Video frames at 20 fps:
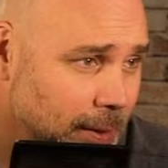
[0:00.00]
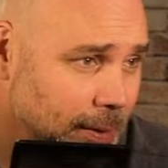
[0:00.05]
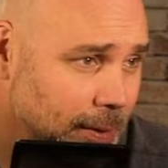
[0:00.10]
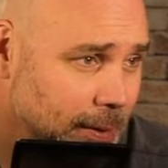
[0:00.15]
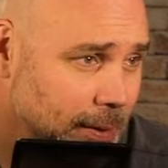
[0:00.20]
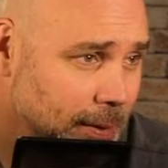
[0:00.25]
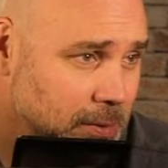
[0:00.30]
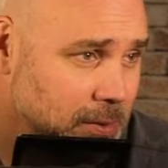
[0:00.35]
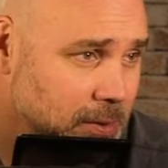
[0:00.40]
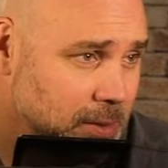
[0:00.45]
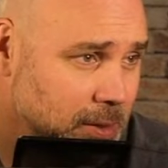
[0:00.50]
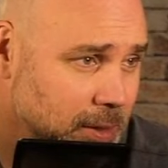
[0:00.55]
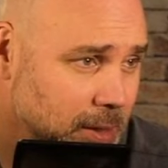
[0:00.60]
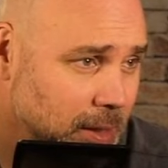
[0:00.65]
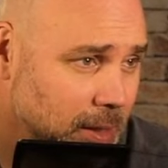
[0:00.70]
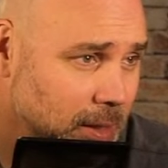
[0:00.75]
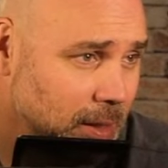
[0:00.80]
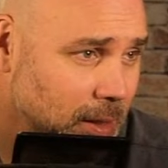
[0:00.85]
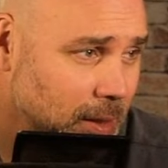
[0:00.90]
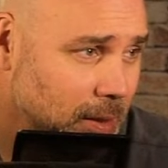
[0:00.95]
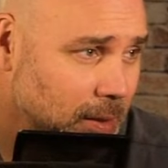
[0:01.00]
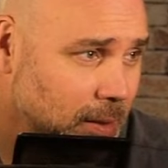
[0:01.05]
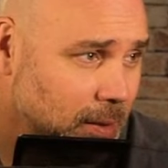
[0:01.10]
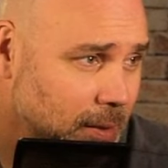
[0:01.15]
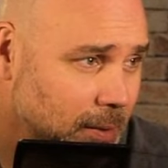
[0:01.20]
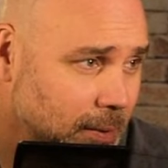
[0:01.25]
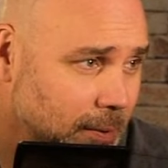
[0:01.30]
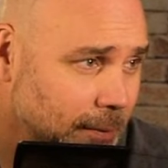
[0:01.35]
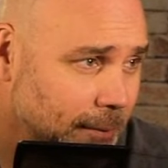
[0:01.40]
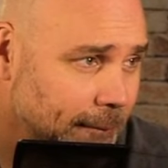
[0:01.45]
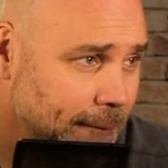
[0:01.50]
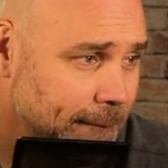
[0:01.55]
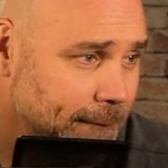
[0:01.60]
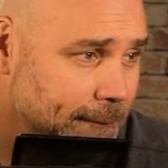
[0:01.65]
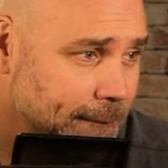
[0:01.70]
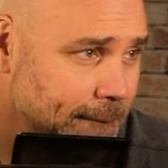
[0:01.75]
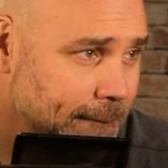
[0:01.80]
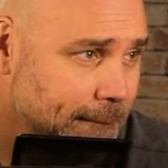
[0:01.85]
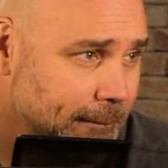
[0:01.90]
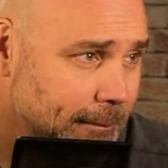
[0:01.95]
Let's see.
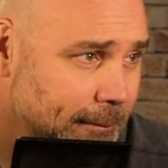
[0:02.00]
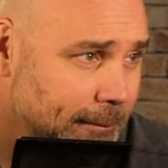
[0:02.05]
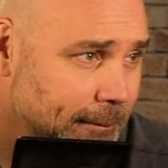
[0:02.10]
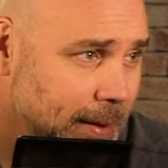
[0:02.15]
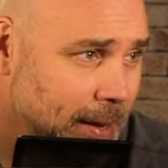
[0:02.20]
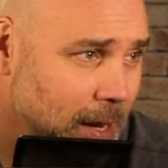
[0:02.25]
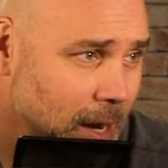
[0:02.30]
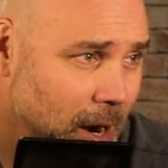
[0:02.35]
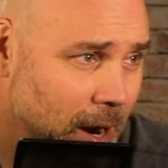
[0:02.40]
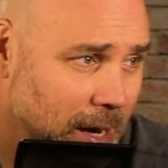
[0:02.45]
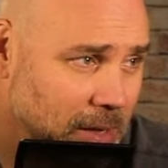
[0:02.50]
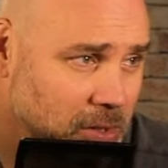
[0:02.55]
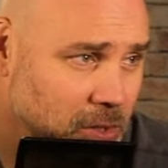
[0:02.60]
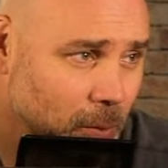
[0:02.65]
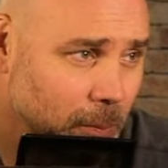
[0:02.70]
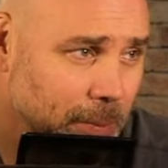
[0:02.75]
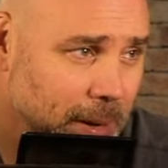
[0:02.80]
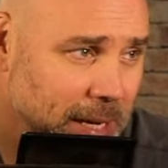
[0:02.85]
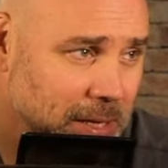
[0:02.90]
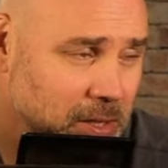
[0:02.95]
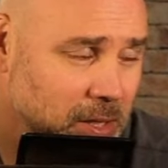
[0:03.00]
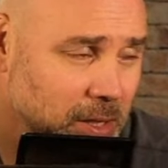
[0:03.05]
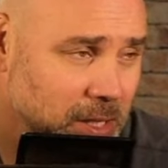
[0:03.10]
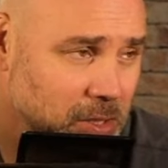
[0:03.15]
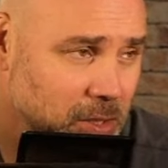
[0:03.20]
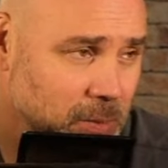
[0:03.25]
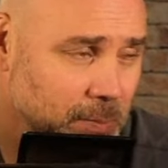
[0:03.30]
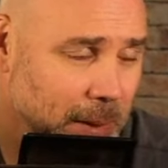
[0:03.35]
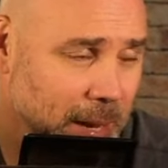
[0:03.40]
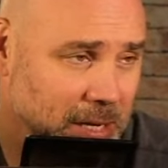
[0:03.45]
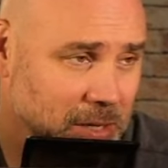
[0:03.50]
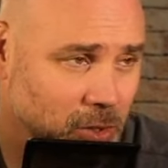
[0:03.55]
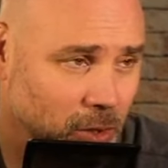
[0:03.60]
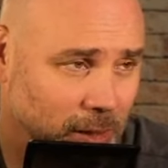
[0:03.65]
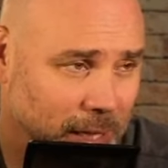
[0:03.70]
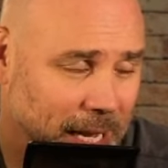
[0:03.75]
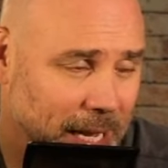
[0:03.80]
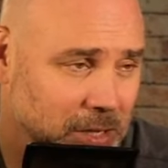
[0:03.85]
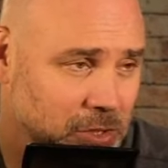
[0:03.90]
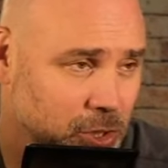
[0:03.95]
All right, so this is based on
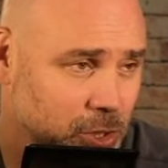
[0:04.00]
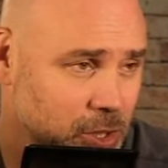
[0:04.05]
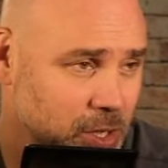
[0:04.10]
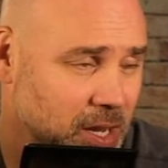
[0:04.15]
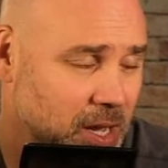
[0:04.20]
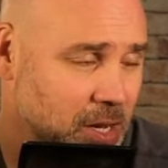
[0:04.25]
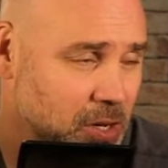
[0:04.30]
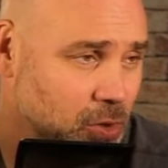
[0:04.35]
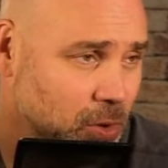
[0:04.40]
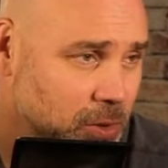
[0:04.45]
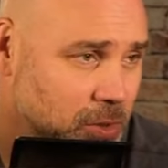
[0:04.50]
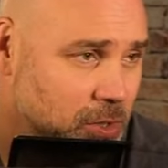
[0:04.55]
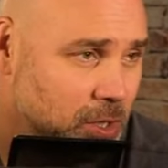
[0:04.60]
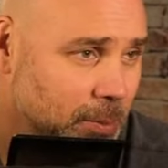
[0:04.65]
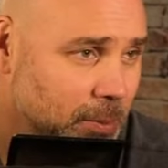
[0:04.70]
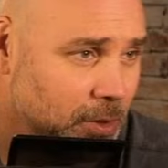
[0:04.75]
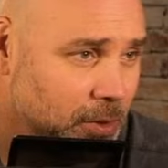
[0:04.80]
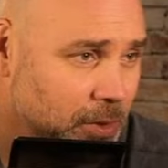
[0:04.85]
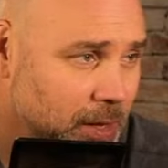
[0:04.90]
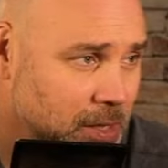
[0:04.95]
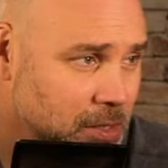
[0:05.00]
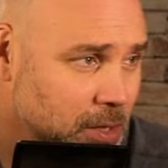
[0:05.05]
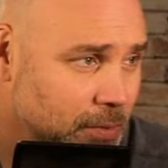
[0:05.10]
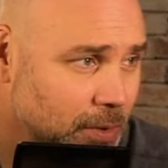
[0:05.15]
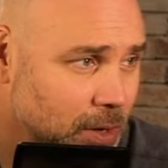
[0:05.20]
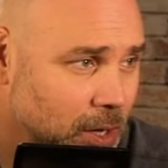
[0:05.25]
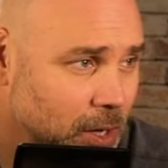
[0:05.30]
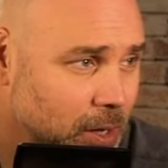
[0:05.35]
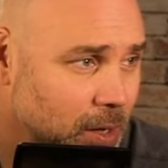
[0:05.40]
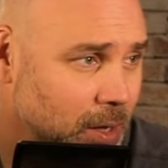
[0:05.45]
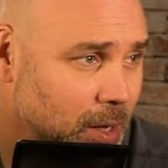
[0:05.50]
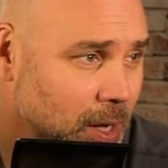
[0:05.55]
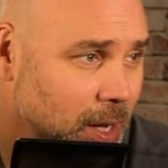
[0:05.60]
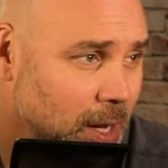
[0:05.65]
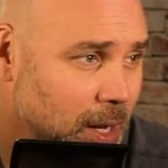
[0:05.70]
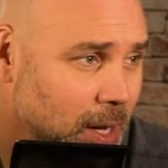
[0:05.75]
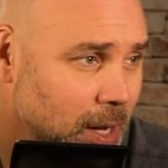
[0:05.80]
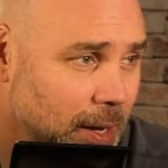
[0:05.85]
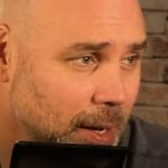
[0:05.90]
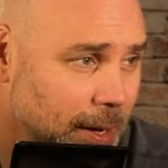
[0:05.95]
last year's schedule and some of the things I've heard.
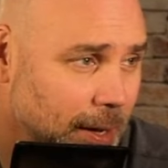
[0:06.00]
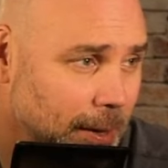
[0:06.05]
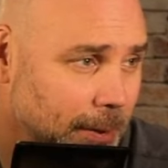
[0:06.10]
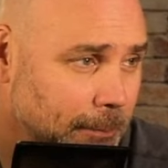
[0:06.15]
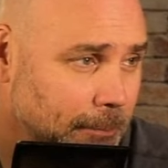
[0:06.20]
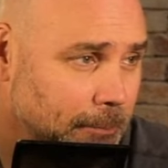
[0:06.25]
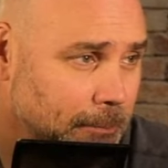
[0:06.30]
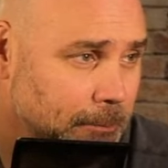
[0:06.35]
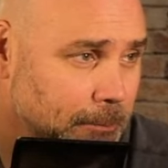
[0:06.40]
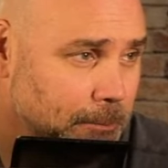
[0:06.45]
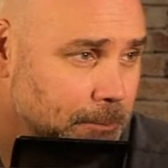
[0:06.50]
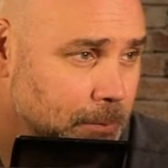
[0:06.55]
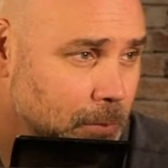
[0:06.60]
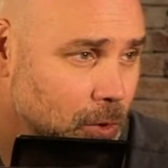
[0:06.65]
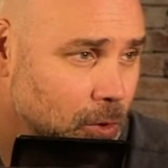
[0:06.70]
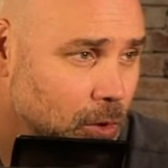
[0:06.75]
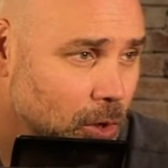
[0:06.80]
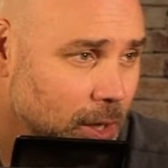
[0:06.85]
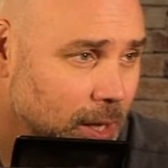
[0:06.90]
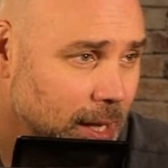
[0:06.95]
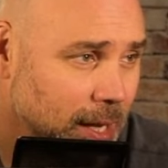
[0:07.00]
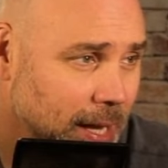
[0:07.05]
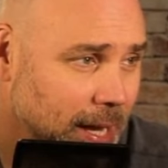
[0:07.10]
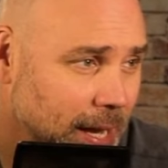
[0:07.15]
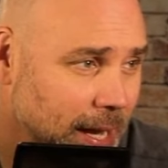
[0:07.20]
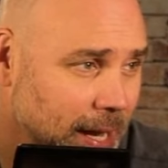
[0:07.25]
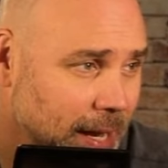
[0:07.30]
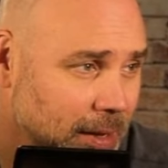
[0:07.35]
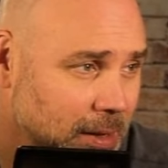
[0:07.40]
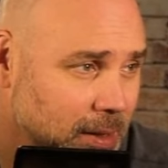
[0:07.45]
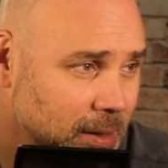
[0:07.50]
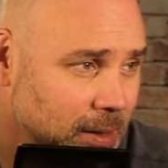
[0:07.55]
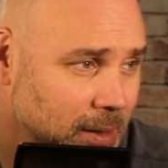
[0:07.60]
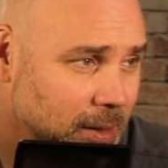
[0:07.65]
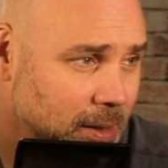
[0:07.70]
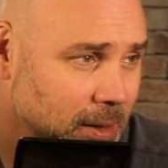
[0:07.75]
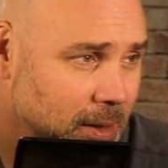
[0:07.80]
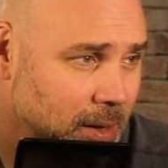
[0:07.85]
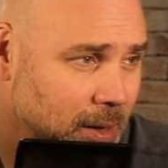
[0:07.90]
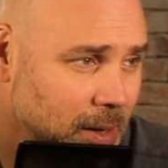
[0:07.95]
You're looking at
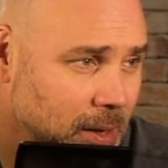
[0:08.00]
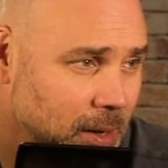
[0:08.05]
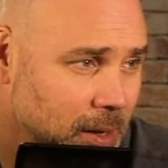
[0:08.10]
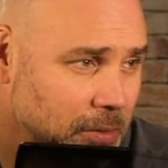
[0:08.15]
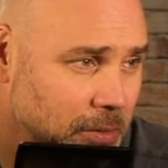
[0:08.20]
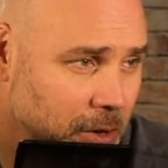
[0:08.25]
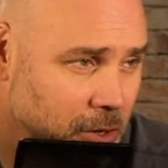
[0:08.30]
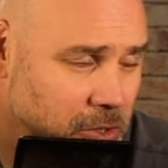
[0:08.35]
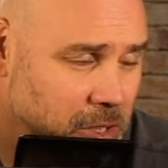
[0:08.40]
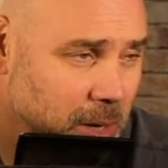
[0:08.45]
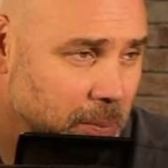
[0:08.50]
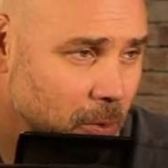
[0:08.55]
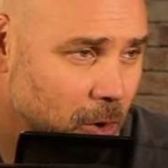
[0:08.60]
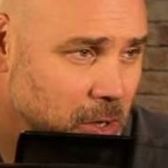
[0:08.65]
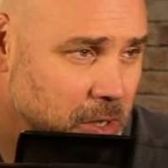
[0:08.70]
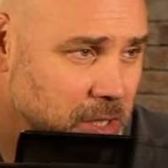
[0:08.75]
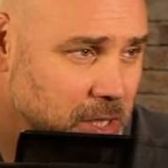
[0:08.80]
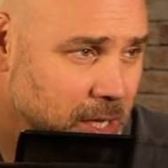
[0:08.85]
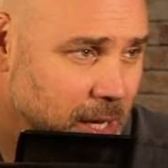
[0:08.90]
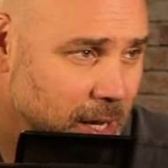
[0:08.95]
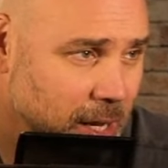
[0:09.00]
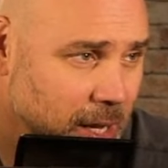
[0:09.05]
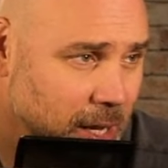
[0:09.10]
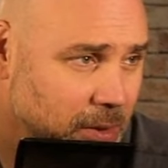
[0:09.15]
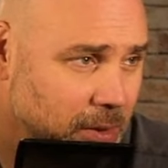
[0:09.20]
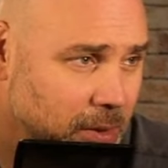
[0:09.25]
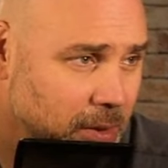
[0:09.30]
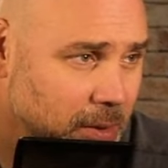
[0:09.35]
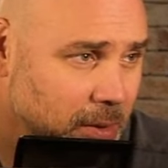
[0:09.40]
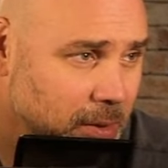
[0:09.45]
Thursday, March 7th,